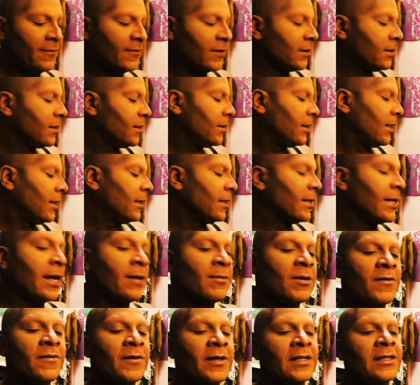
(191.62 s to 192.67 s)
even see the
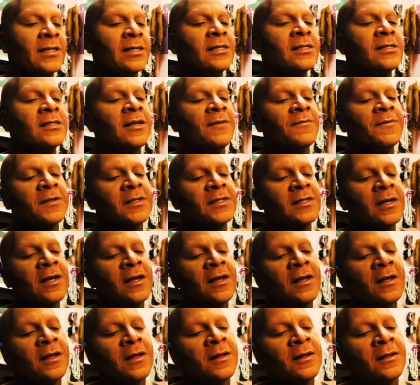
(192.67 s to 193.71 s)
name of it. This stuff is,
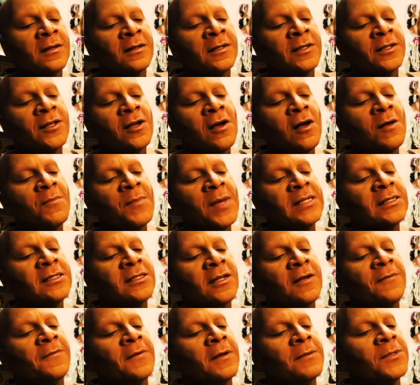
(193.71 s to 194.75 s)
y'all, my
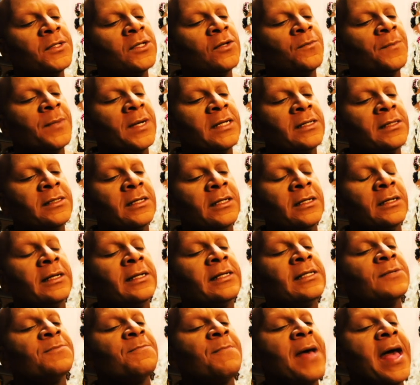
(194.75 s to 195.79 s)
stuff, I'm so busted.
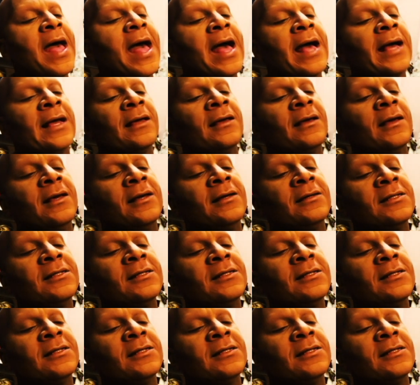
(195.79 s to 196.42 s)
It's MAC.